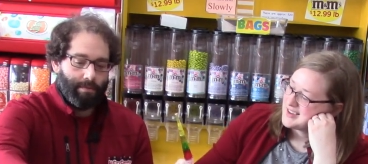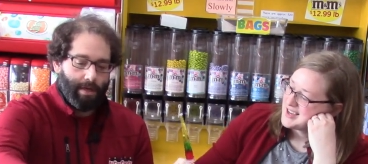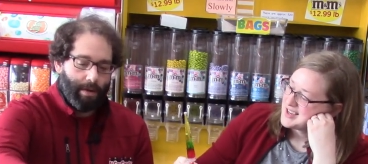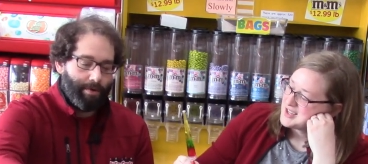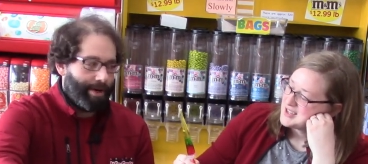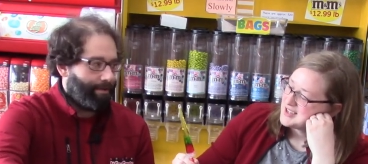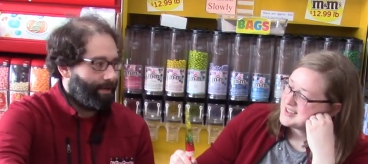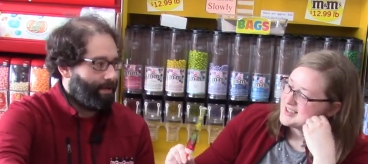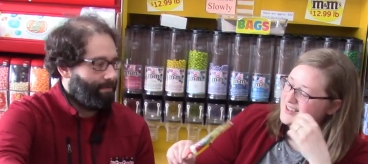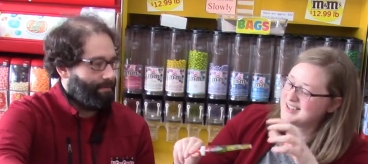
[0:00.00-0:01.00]
Speaker 1: I'm ready
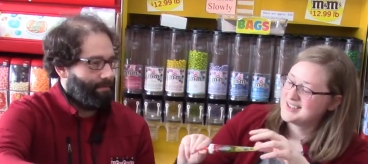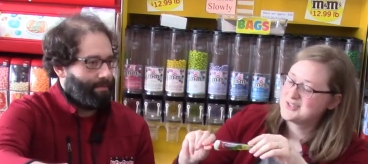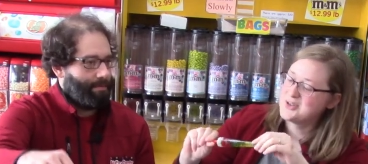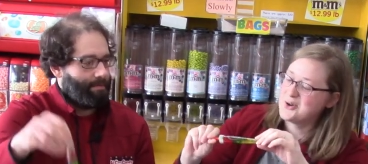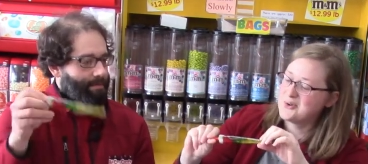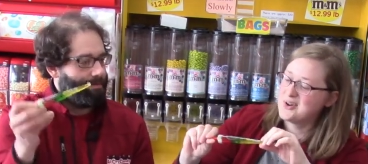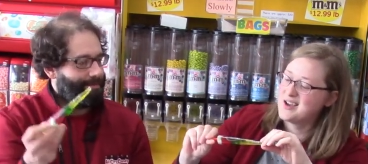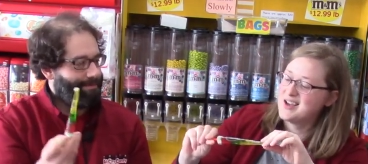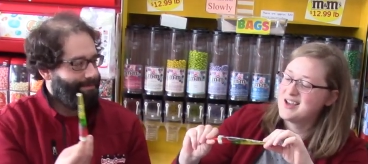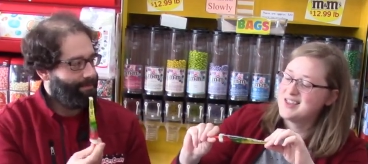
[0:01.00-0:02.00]
to fight.
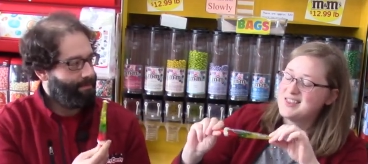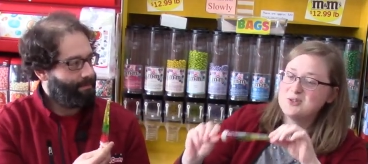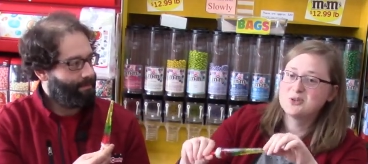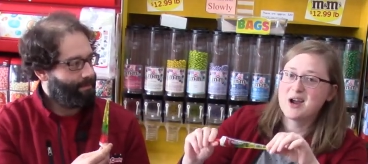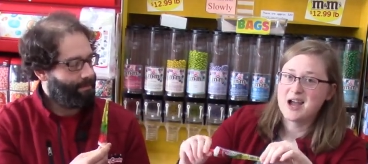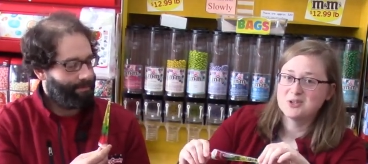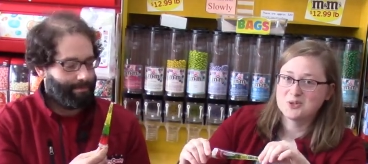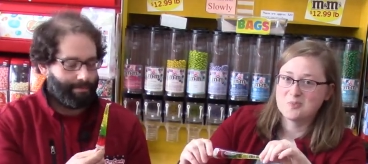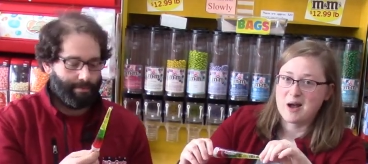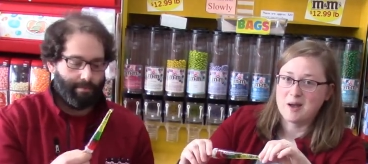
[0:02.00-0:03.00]
So these are
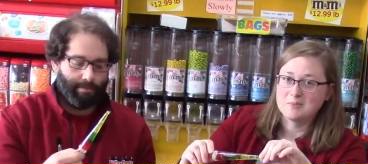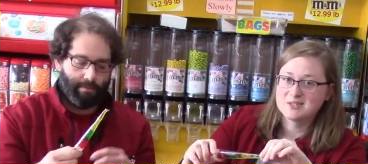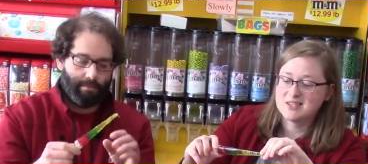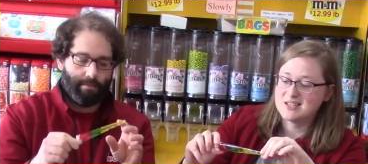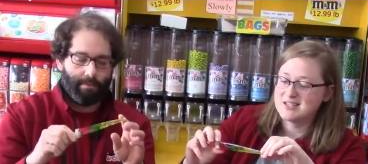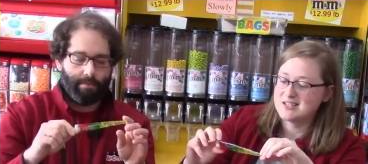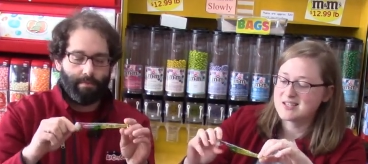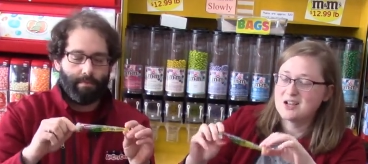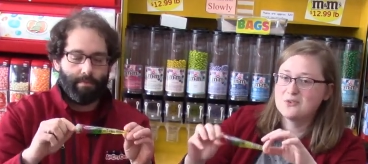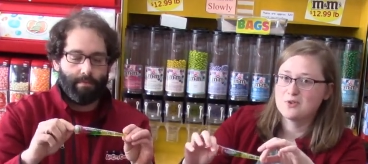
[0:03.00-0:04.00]
Astro Pops. This
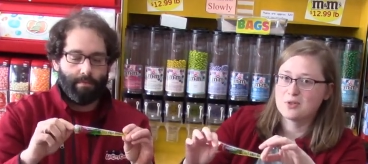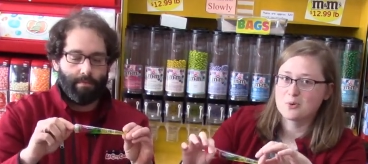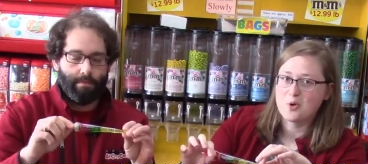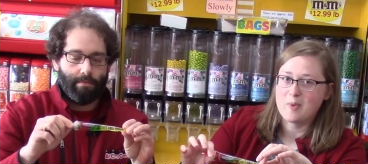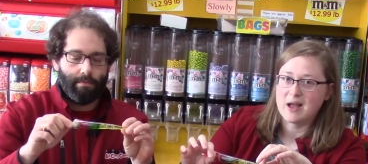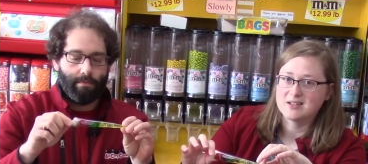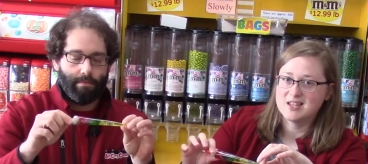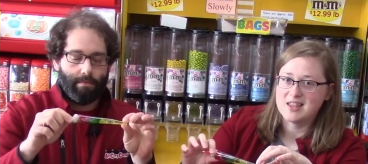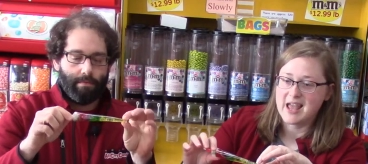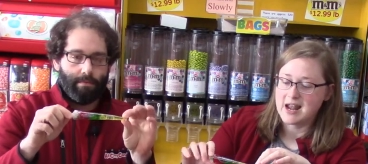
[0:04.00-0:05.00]
is kind of a
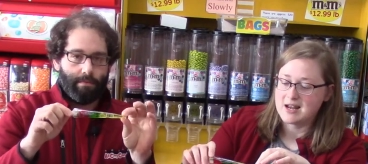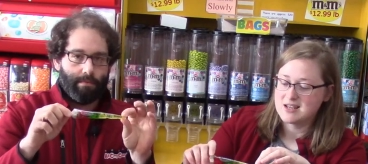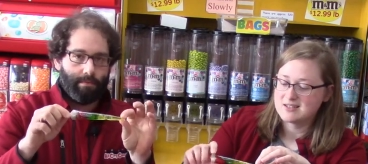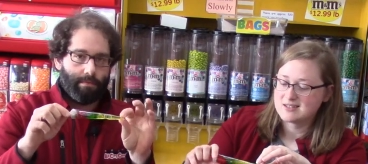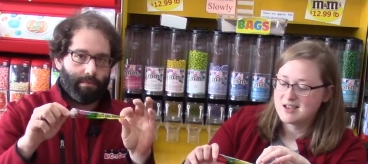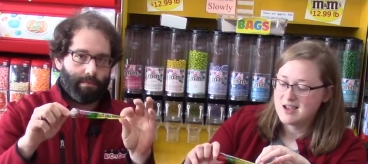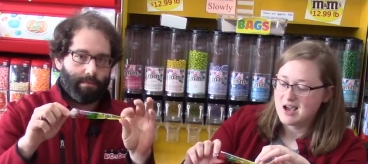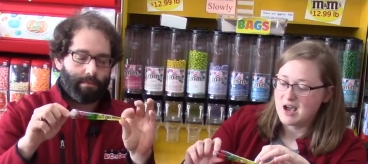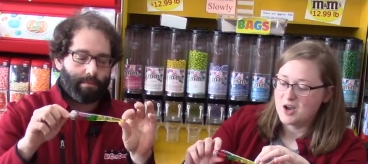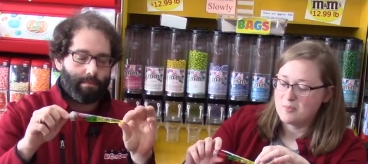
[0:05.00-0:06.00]
throwback to the 80s,
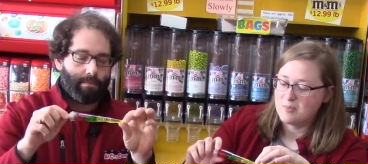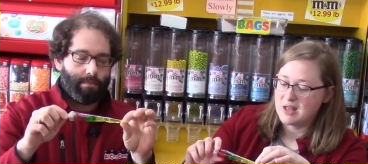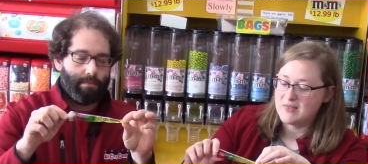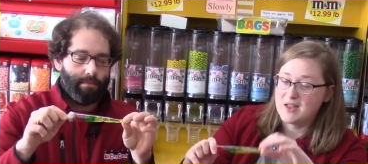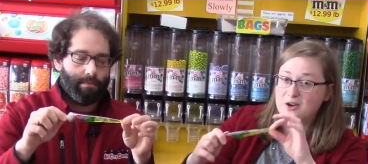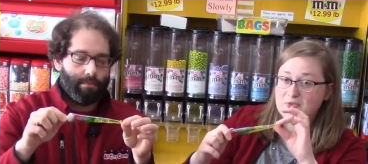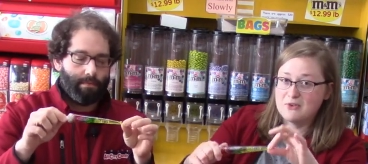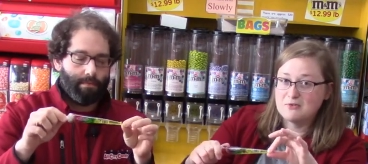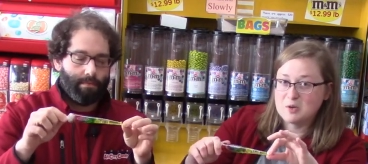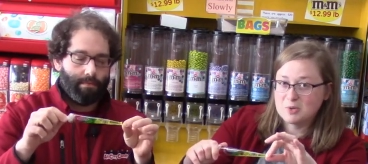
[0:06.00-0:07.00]
and they are
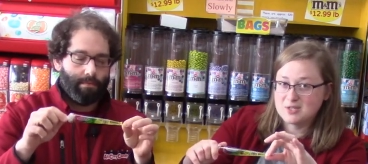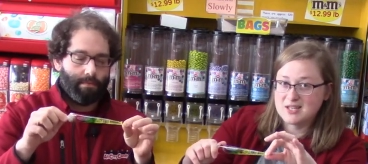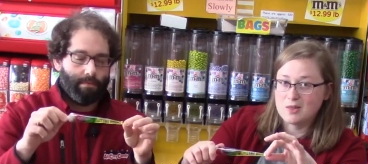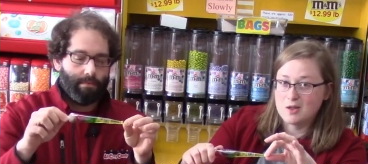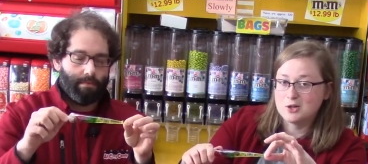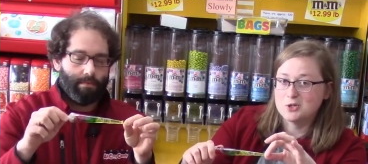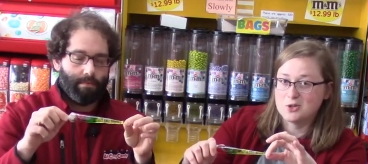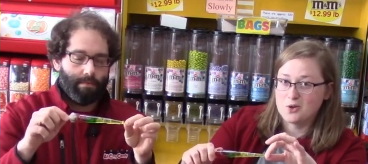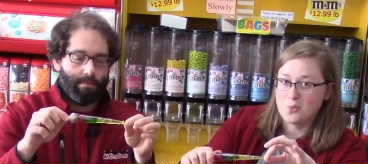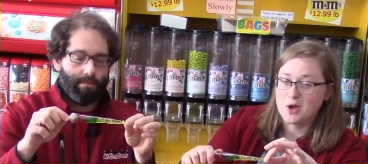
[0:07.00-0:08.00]
50%
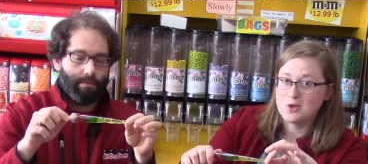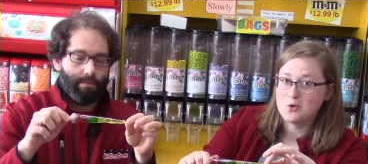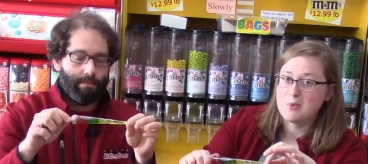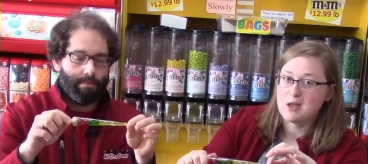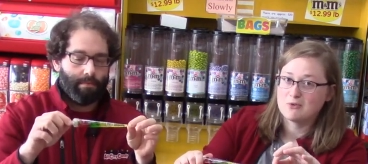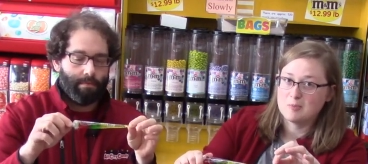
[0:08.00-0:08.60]
larger than what you may have